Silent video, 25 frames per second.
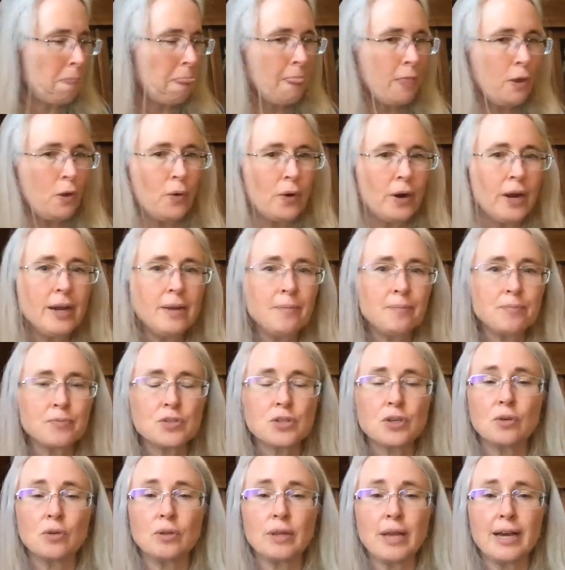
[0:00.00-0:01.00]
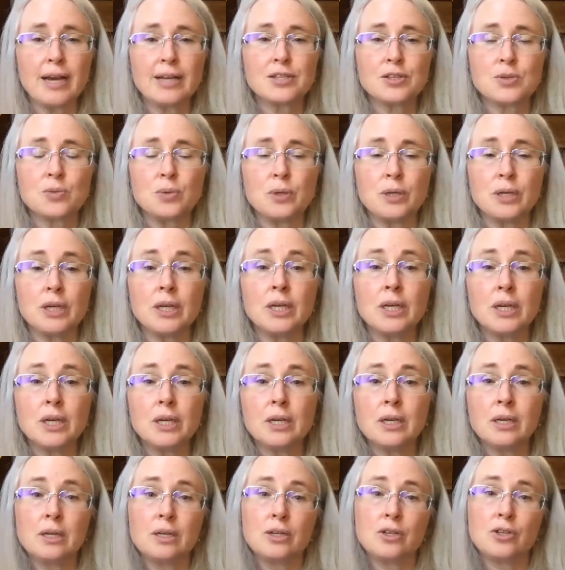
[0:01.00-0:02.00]
All right. So last we
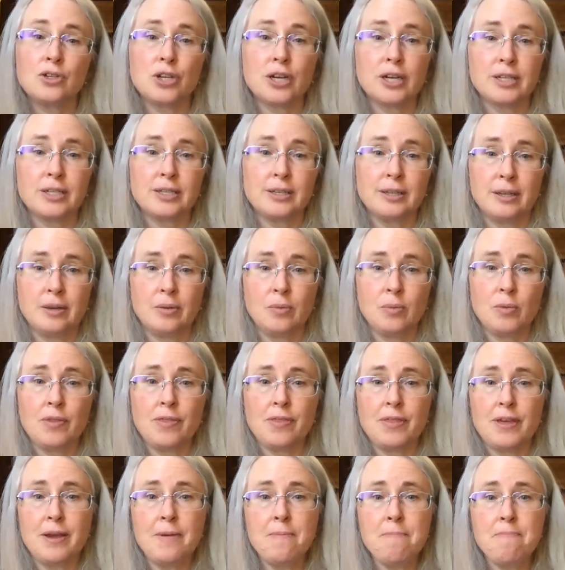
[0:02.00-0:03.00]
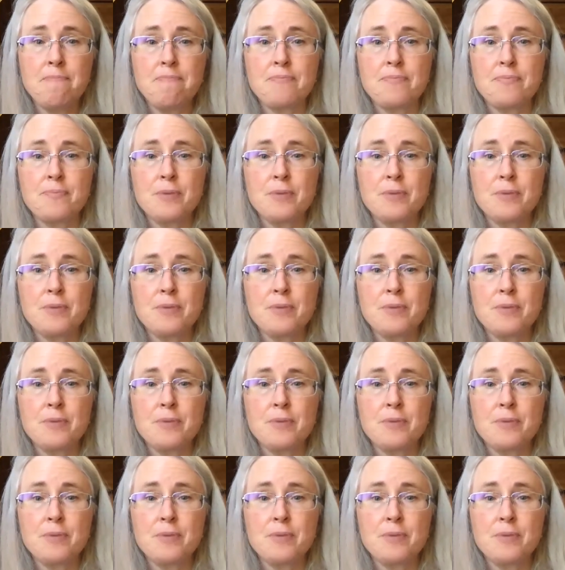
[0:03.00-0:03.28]
checked in with them,